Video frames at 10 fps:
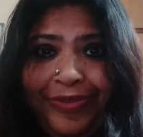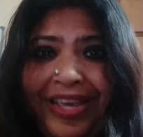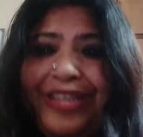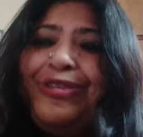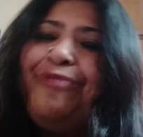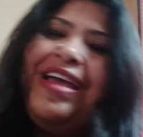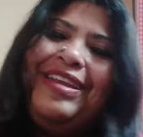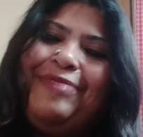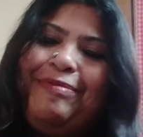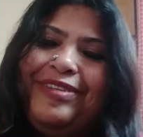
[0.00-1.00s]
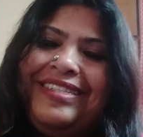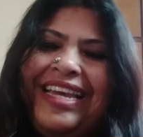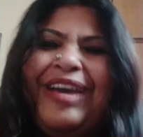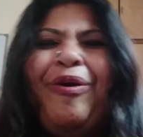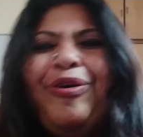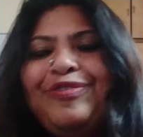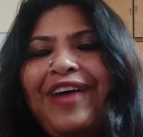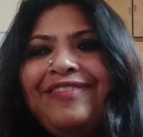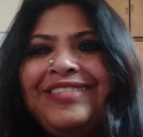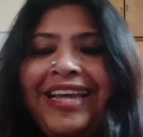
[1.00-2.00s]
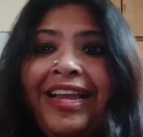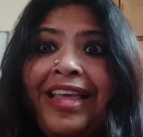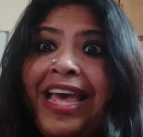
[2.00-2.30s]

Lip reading: So many people say, old wives' tale,